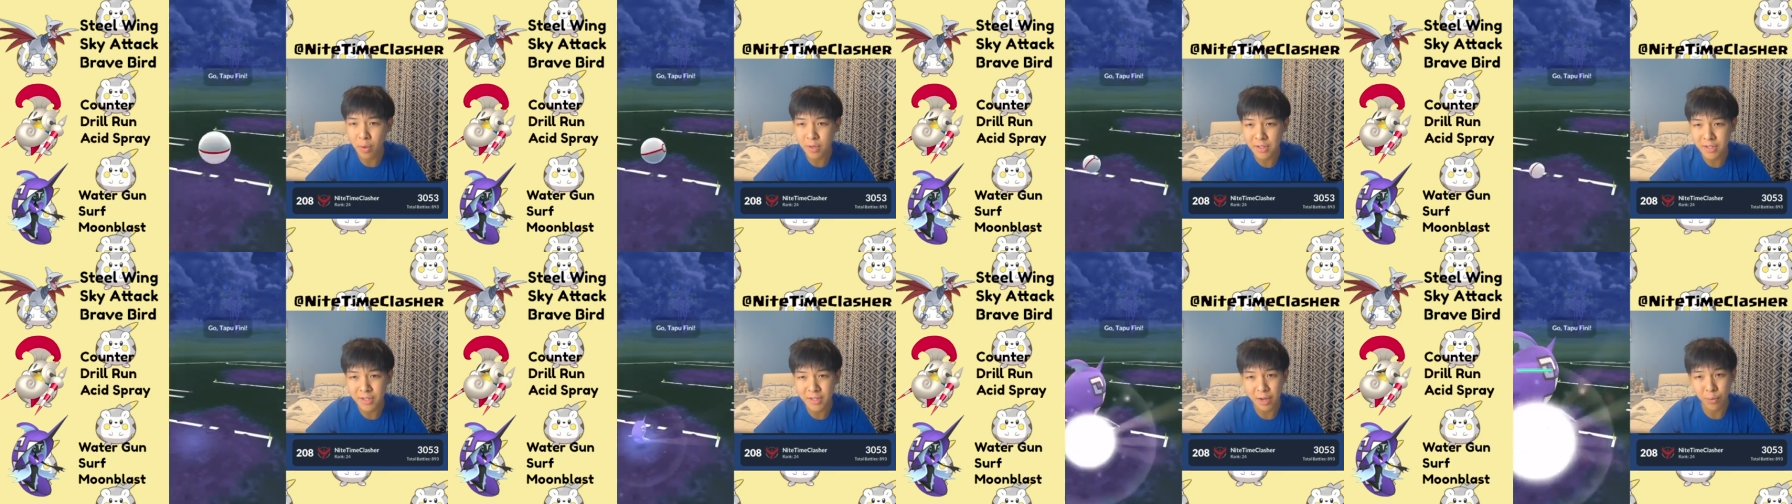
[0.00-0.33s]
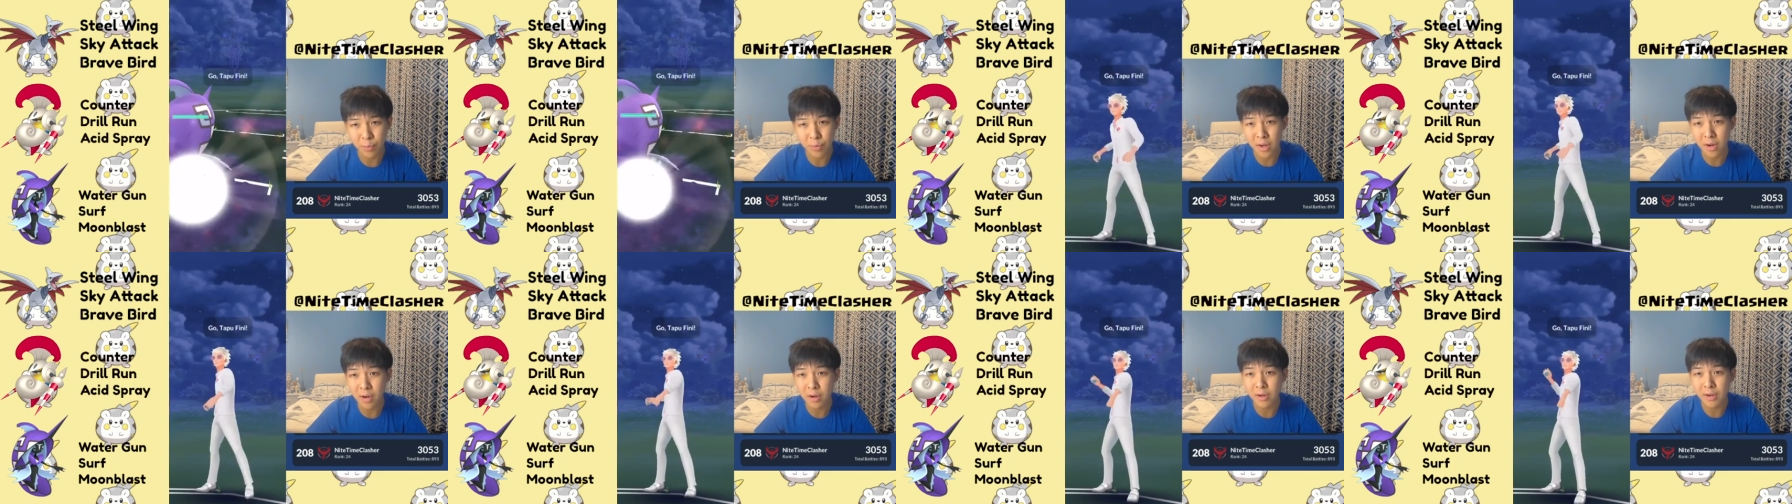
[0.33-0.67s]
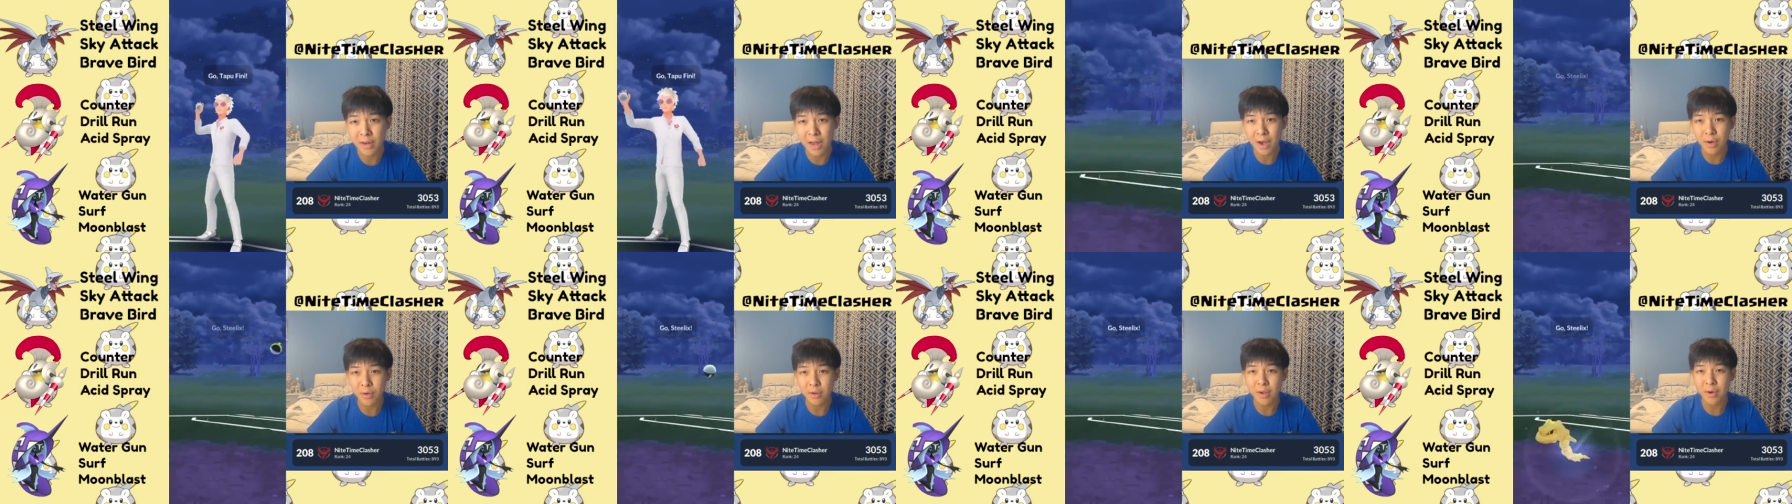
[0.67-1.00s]
set. We are
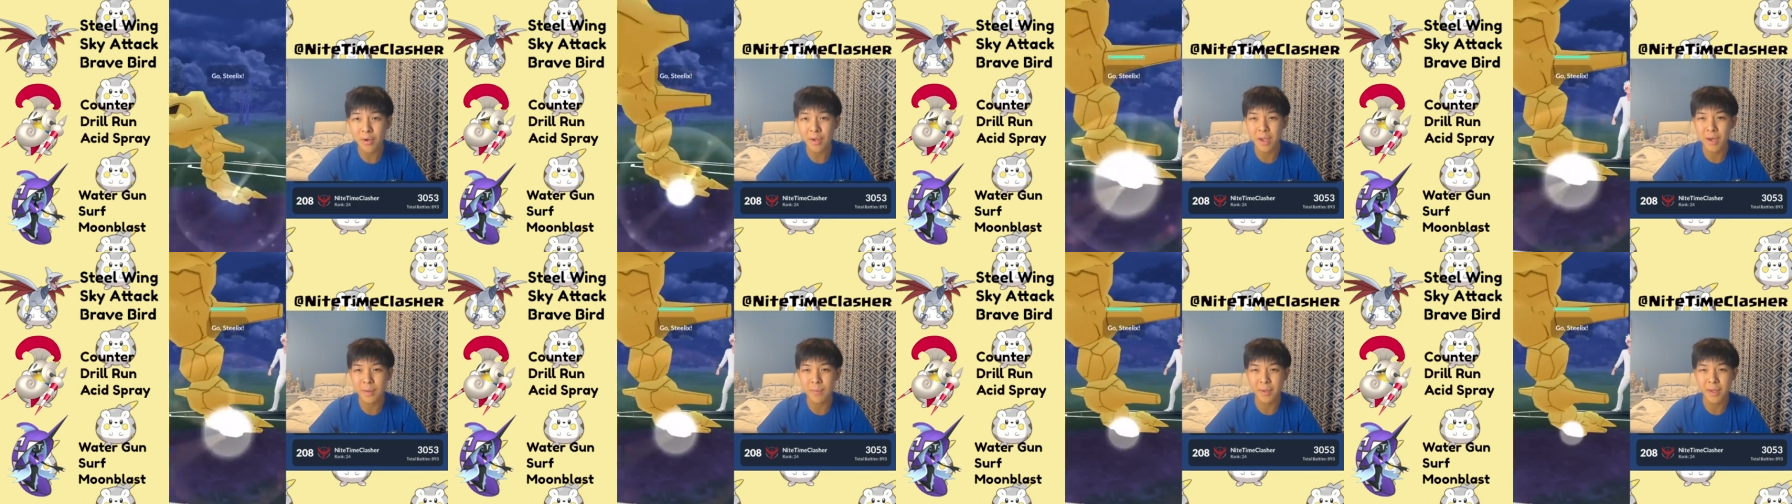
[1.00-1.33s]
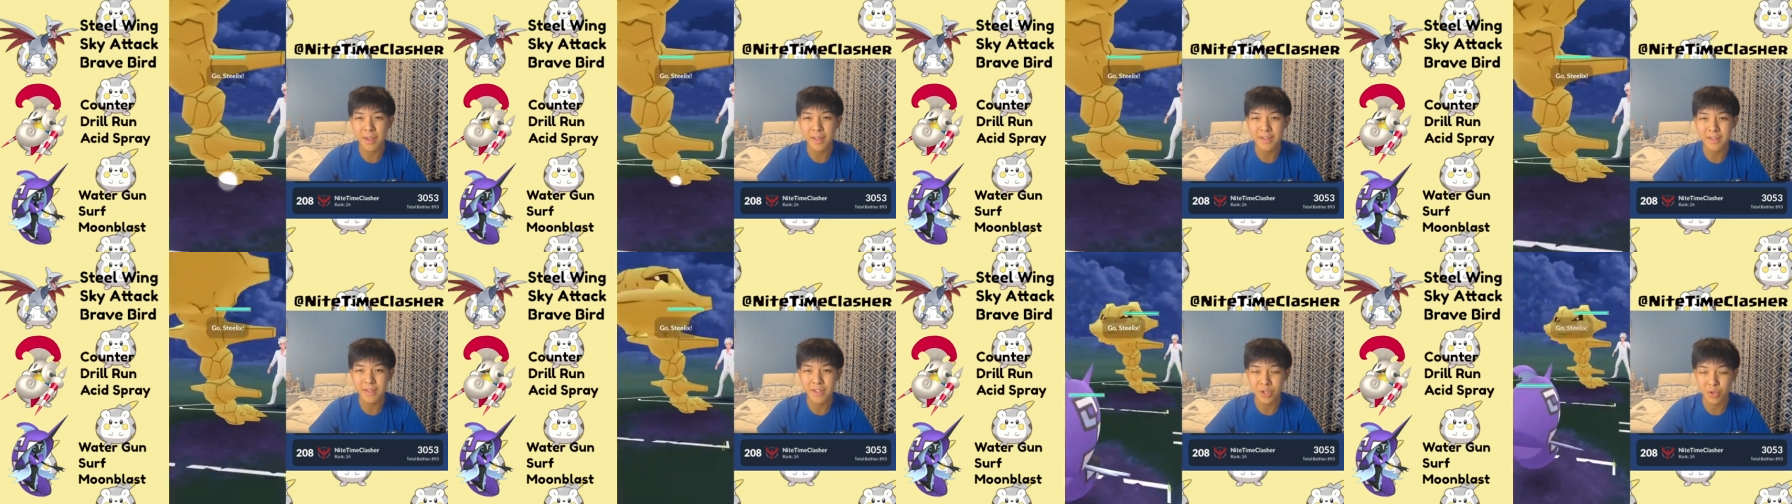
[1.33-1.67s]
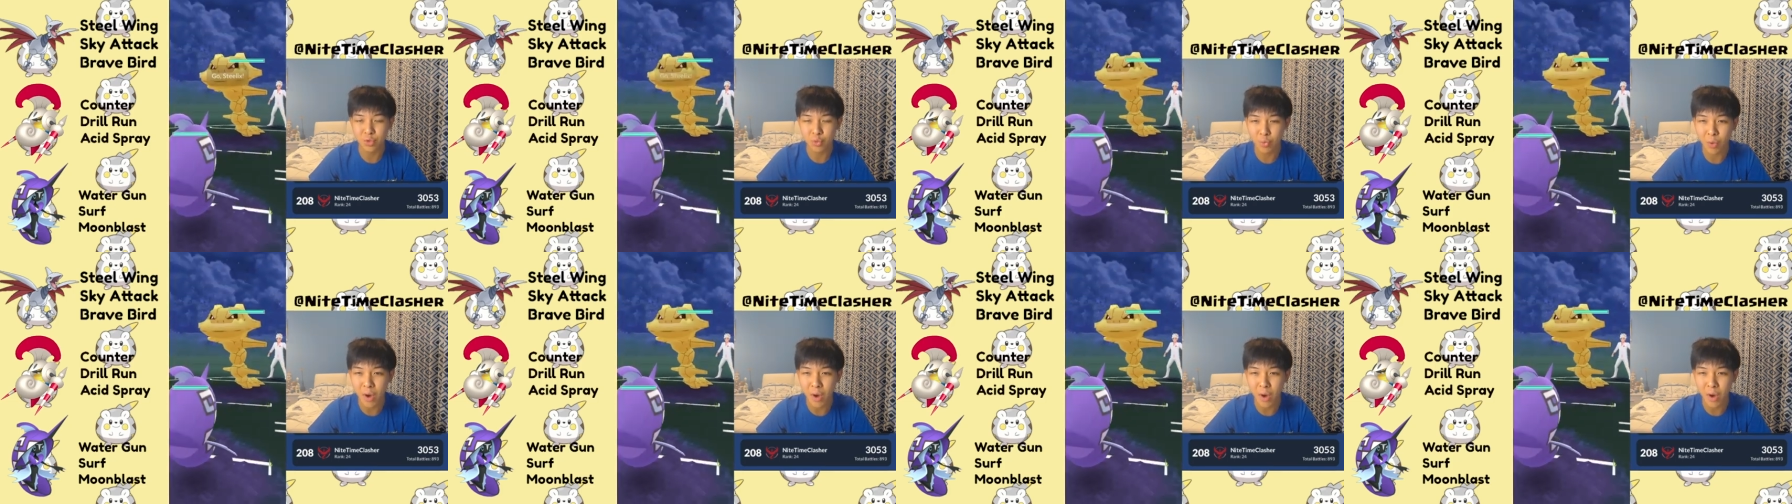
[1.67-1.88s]
now going up against